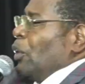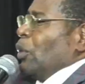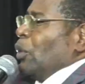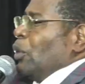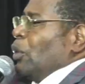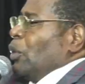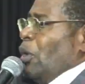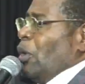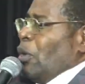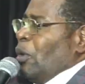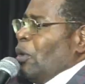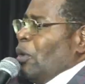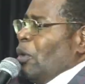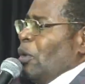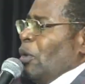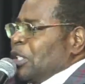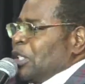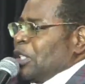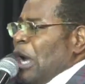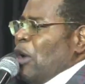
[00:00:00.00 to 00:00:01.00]
know,
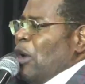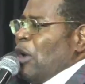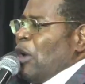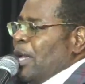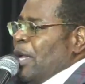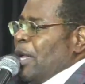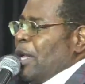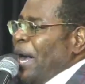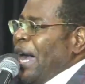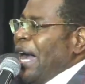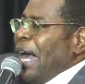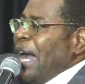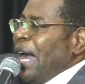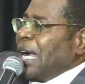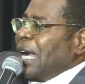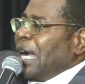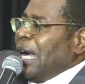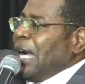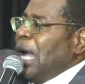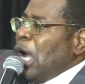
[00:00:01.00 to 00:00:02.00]
Cowdray Park,
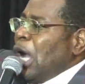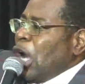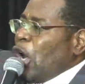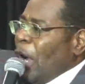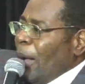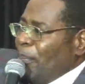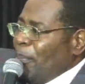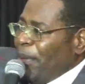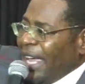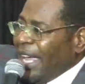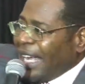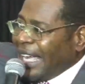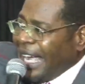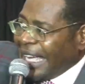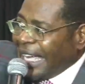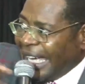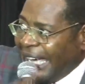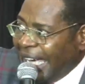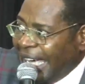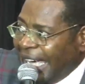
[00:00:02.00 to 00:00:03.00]
uh, come back
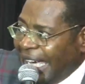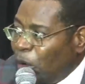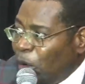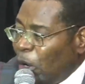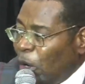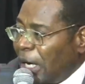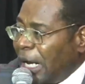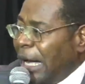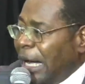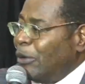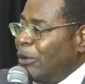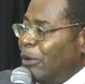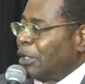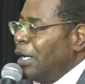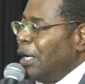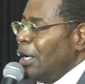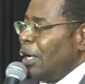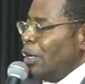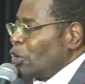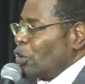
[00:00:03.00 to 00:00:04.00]
again, go around.
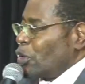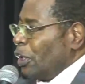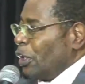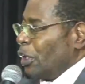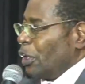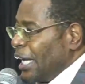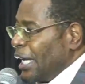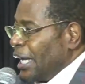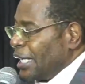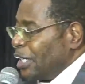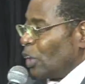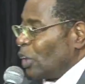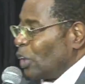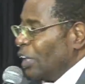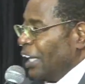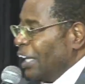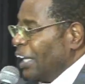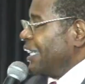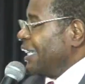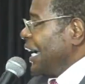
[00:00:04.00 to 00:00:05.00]
So he would get into the
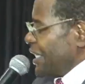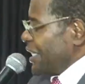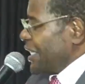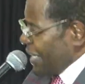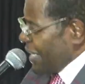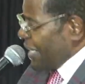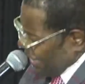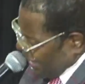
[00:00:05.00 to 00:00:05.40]
late night train